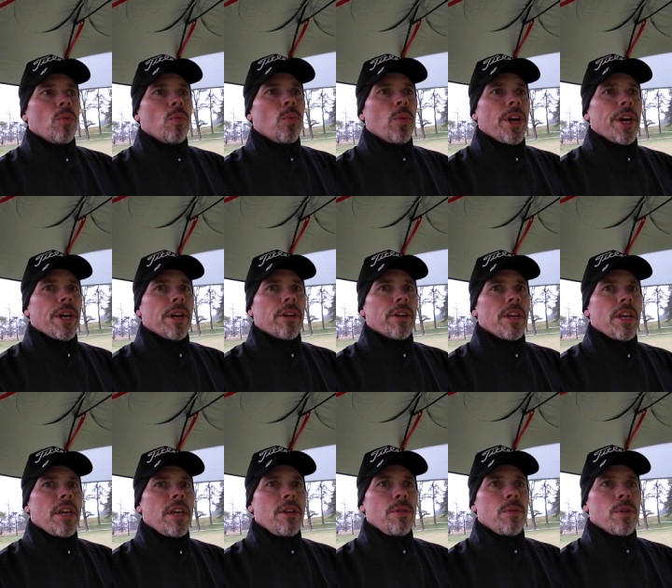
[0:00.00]
where
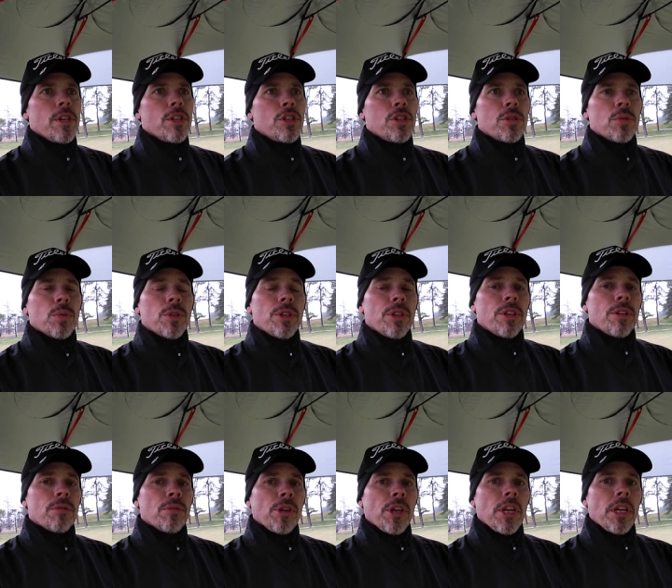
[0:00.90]
he was short of the
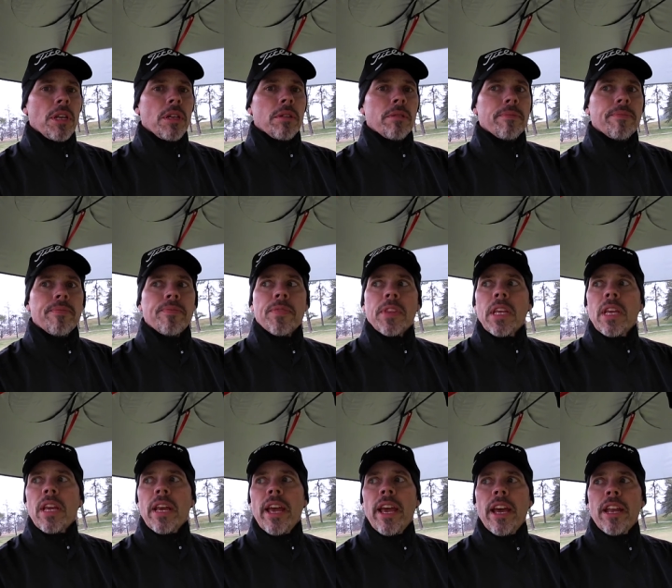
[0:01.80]
green
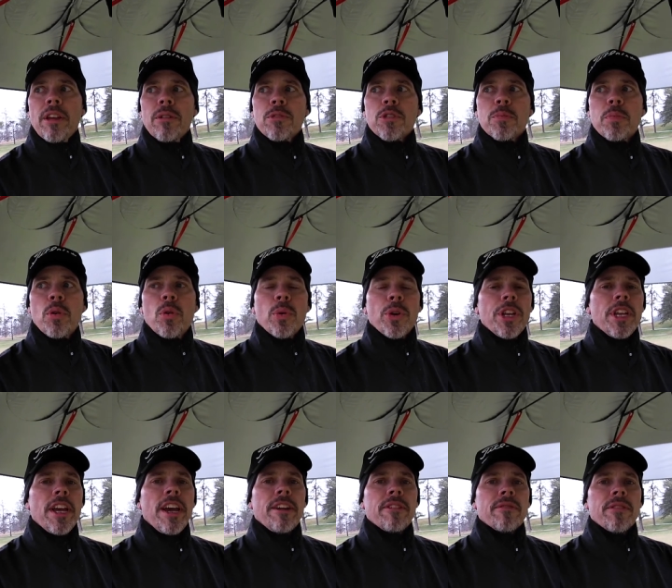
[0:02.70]
and it was pouring
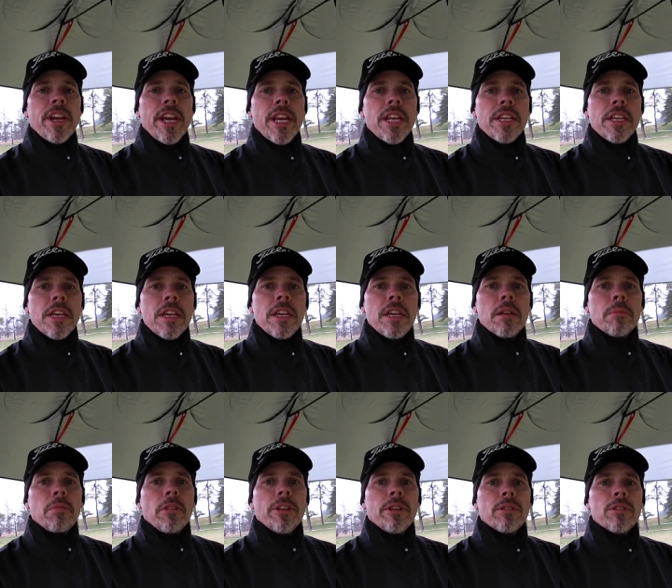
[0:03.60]
down rain, and he hit
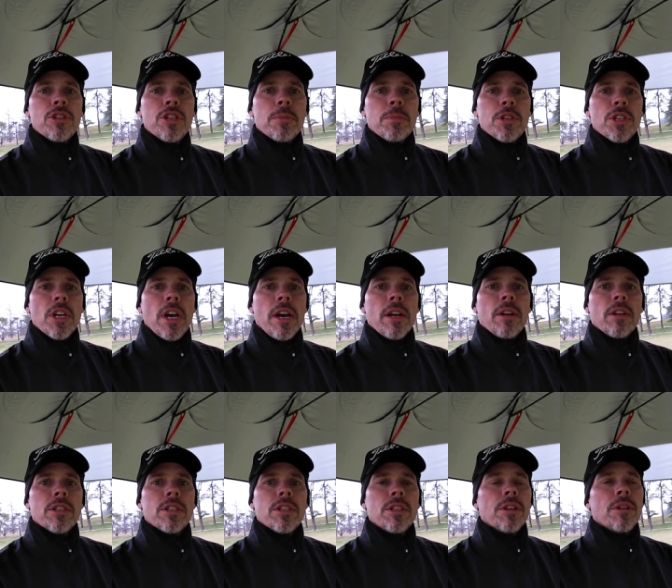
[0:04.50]
a little chip shot
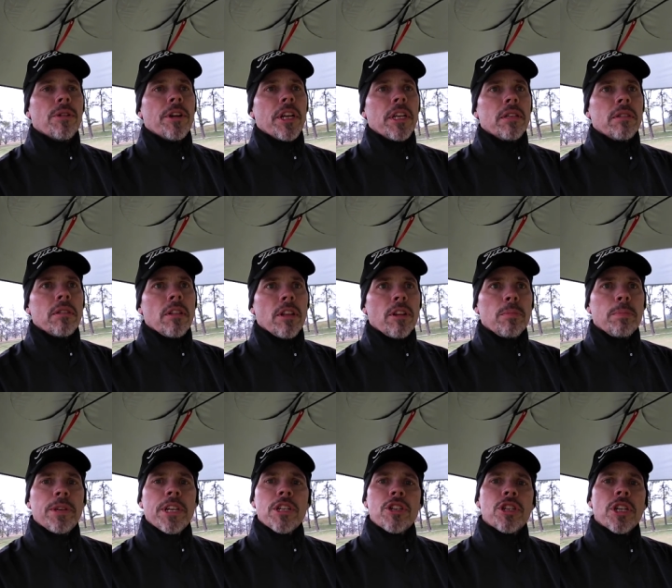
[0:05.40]
onto the green, little
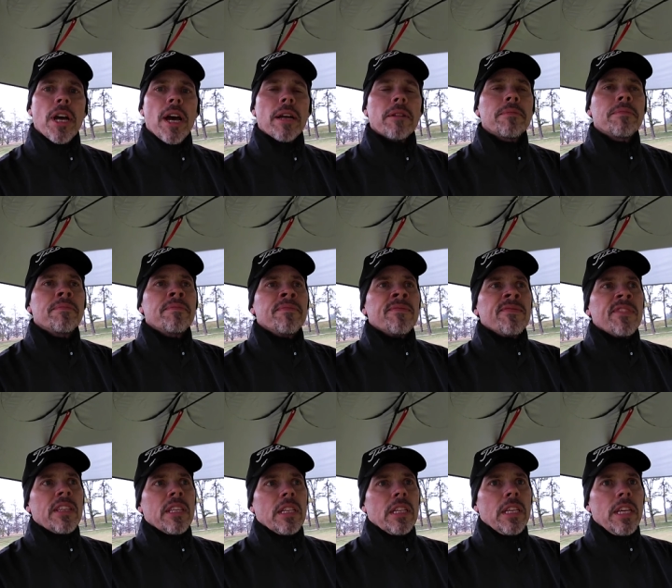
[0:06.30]
pitch shot.
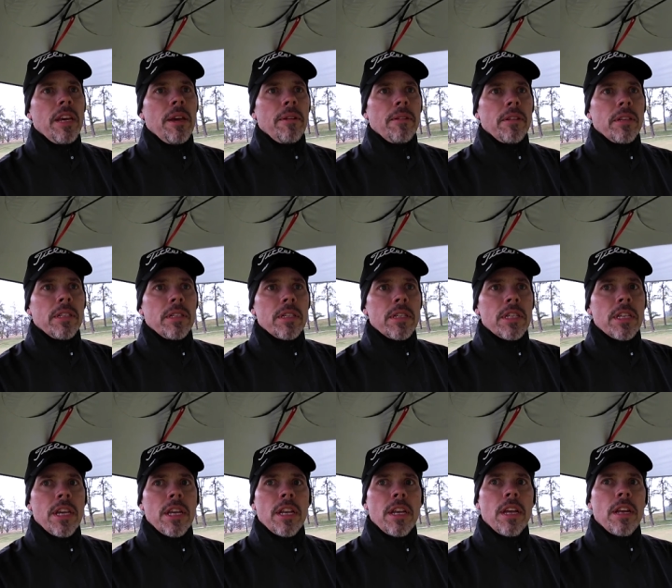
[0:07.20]
It
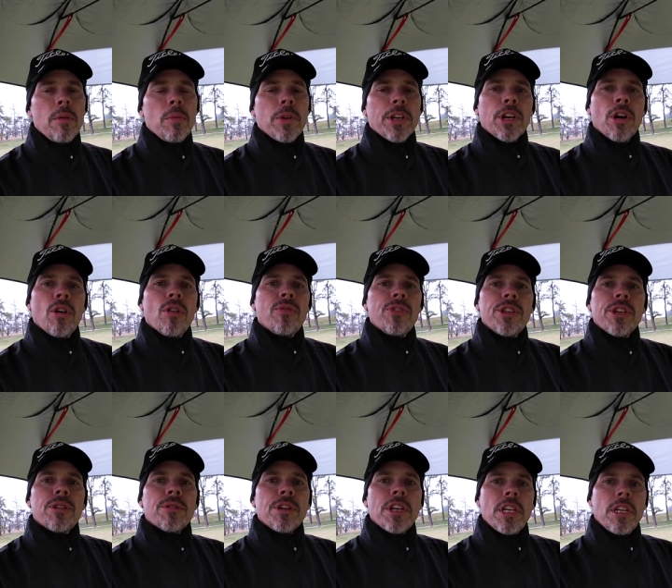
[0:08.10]
skidded and went over the
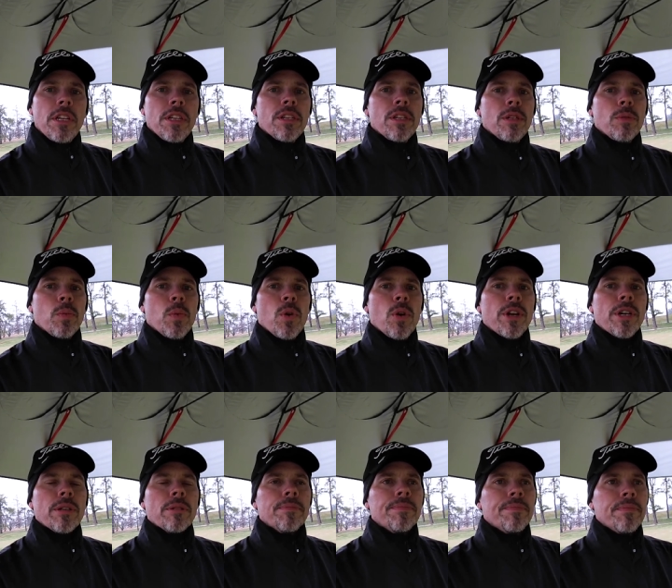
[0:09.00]
green and into the
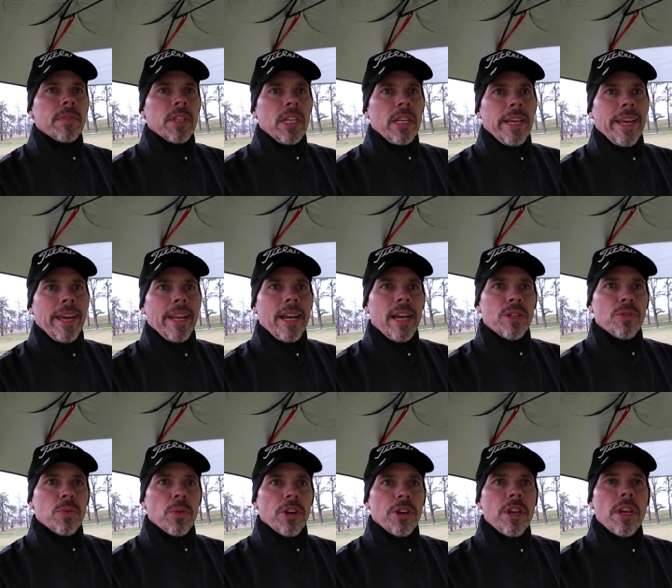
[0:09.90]
water. And
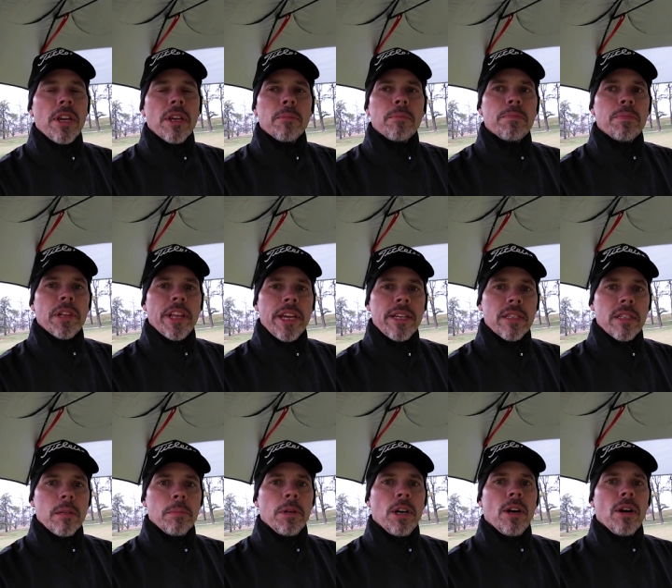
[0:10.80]
that's where he had placed
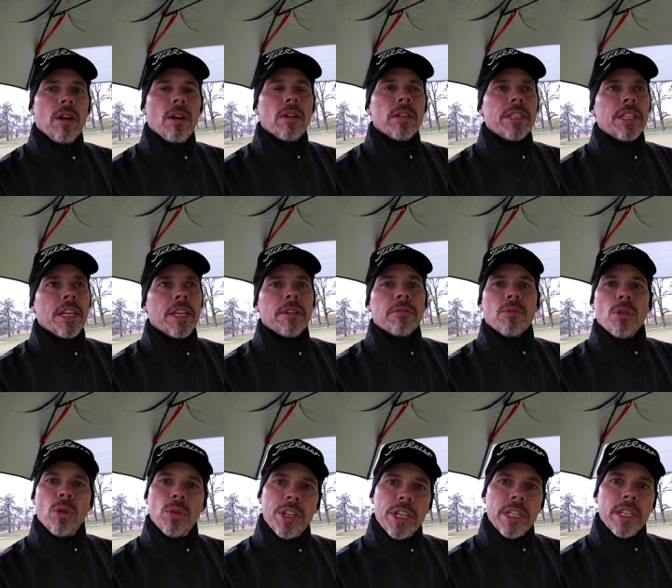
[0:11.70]
the ball, and then it
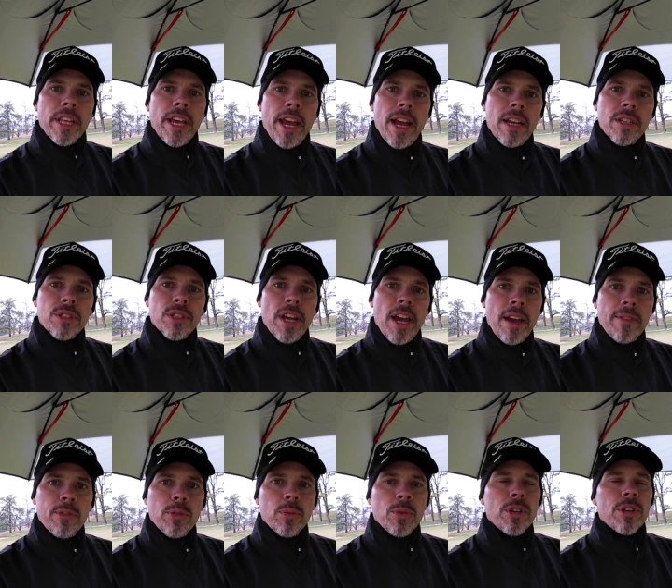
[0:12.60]
rolled into the hazard
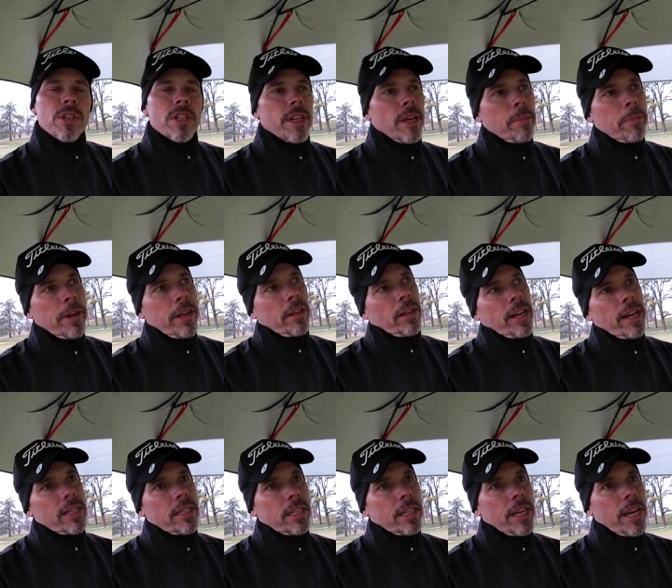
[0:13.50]
afterwards, and he got
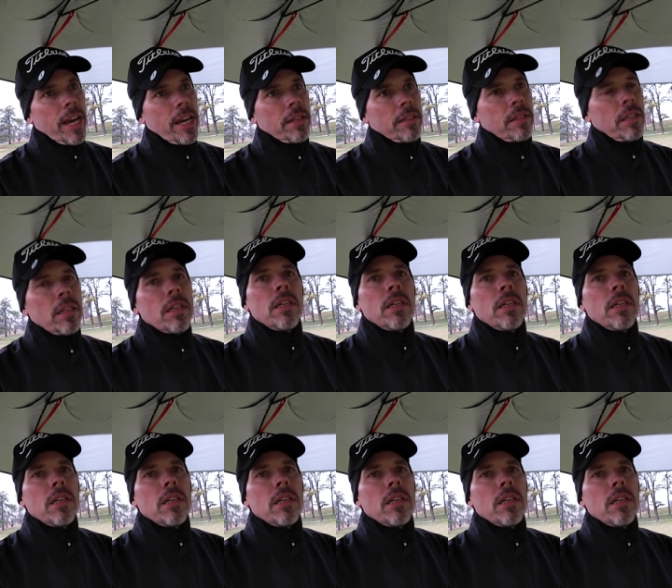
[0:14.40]
penalized again.